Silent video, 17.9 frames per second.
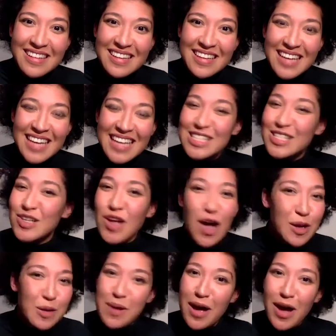it's
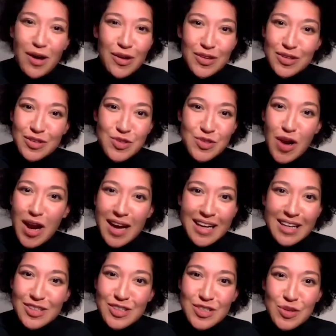not about
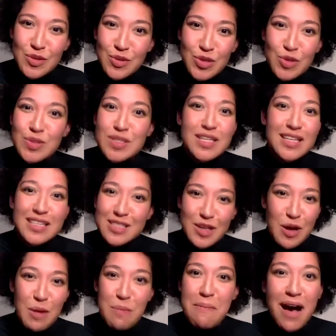trying to use it as a
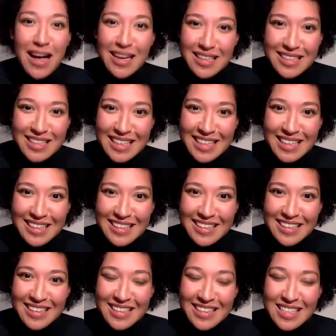commodity
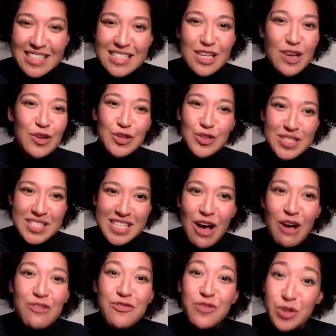to sell
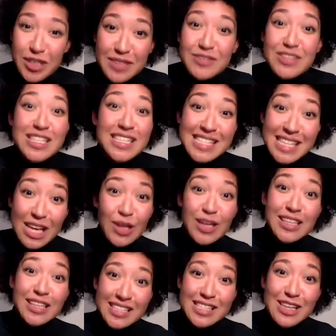yourself or even to sell
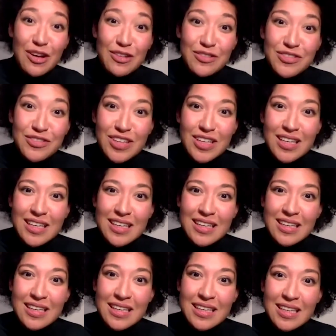itself.
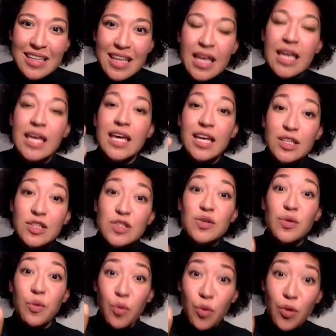Like it's
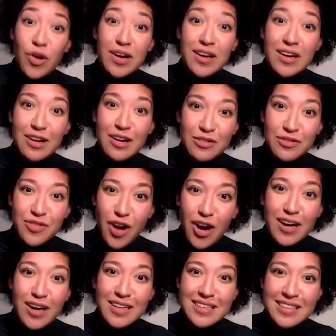a work of
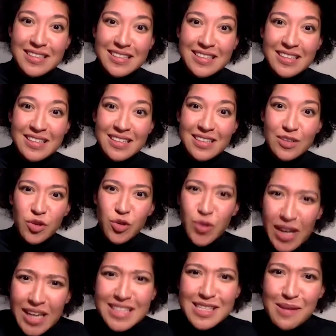art.
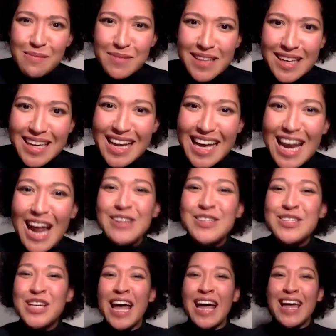Create something. And I
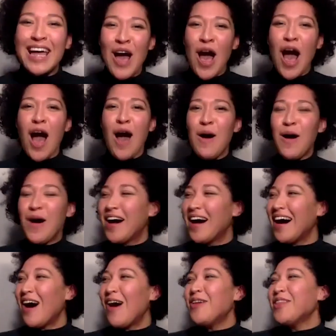was like,
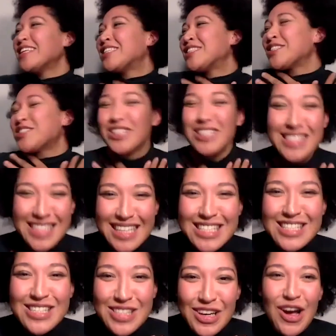oh, this is just
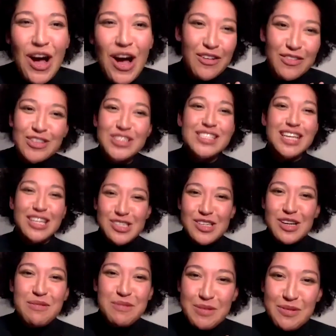this is the
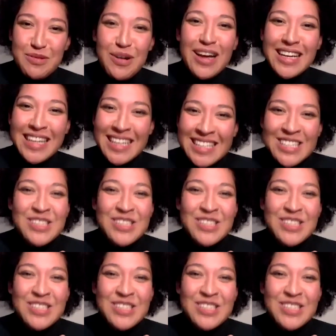conversation I've been wanting,